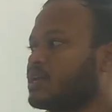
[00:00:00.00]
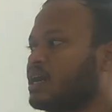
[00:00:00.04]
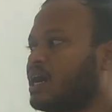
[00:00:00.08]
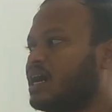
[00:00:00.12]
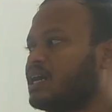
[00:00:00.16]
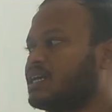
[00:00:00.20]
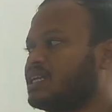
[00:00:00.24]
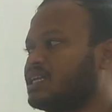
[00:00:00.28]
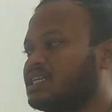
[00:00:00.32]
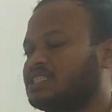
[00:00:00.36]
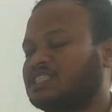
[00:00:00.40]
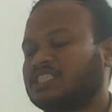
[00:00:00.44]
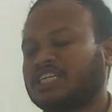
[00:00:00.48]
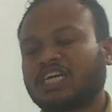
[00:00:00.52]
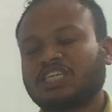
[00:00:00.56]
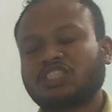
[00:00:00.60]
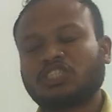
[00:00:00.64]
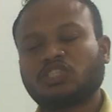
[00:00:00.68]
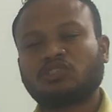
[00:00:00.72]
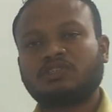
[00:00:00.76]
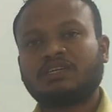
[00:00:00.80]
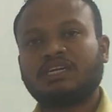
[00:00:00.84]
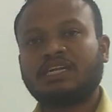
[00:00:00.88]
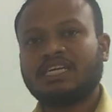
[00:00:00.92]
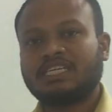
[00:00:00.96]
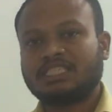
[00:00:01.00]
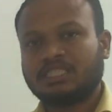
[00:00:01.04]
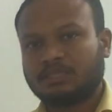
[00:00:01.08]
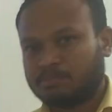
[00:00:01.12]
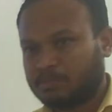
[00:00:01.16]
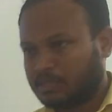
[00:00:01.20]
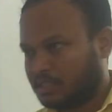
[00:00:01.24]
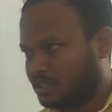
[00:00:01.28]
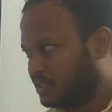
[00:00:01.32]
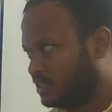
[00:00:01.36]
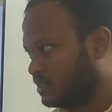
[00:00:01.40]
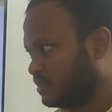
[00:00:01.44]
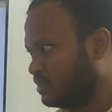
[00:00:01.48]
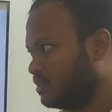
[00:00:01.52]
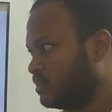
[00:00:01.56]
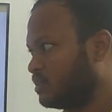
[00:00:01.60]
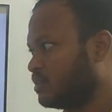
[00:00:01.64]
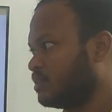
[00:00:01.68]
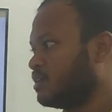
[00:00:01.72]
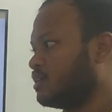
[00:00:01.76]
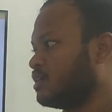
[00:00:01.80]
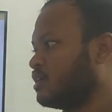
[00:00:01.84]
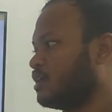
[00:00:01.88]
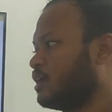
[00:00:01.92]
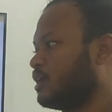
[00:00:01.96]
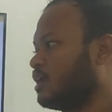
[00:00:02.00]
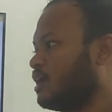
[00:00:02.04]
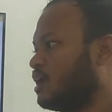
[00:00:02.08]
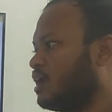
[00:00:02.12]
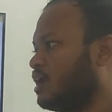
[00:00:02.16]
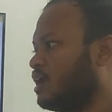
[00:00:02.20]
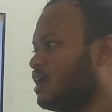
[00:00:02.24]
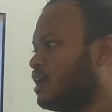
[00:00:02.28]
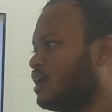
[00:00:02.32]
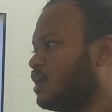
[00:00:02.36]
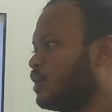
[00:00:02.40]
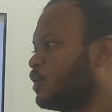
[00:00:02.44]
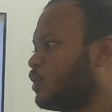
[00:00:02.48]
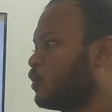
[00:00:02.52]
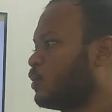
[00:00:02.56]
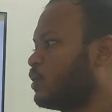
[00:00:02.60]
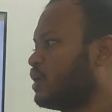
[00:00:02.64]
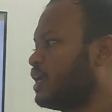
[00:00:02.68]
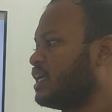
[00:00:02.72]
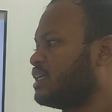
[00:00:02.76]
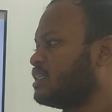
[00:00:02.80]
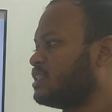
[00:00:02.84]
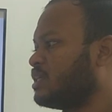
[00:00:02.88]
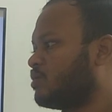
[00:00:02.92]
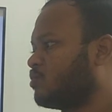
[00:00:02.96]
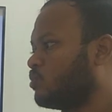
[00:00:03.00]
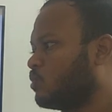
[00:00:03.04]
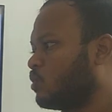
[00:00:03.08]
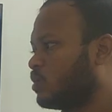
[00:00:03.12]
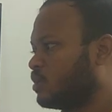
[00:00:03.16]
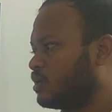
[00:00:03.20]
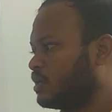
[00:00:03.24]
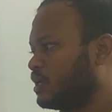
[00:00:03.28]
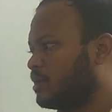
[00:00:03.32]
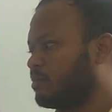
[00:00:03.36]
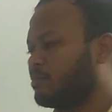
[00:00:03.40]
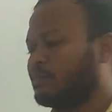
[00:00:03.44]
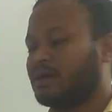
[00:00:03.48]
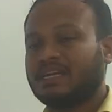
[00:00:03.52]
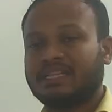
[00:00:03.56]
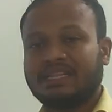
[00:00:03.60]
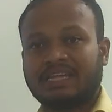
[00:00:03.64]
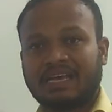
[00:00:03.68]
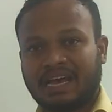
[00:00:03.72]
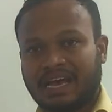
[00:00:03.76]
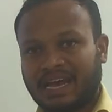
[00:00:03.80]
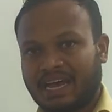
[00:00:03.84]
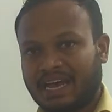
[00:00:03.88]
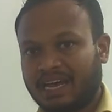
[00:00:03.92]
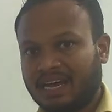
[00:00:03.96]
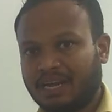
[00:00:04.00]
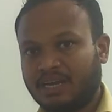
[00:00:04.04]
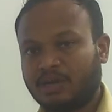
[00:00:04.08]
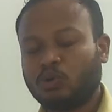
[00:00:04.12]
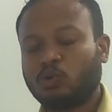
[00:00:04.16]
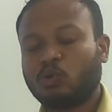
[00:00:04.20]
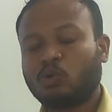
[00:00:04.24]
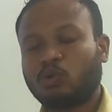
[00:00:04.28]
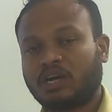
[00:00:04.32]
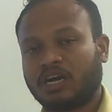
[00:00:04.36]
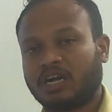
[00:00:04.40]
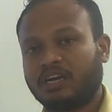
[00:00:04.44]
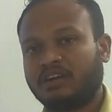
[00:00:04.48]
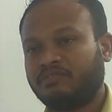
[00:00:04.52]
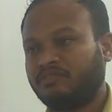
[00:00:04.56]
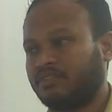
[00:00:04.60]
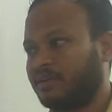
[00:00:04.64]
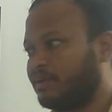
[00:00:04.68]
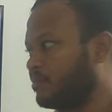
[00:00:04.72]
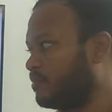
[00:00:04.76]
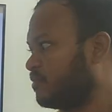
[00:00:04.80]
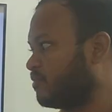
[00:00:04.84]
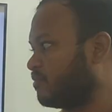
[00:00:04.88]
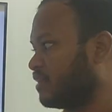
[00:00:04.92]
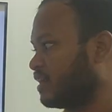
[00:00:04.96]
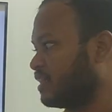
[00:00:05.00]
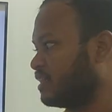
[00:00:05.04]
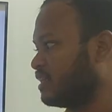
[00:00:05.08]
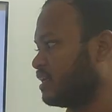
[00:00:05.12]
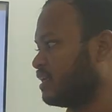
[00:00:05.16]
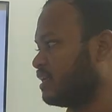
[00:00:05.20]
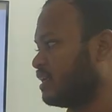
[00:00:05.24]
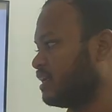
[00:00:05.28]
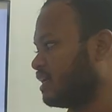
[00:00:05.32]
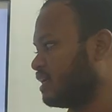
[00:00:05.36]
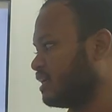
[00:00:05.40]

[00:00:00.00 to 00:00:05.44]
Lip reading: And the structural inspection, rotate the motor by the hand to confirm whether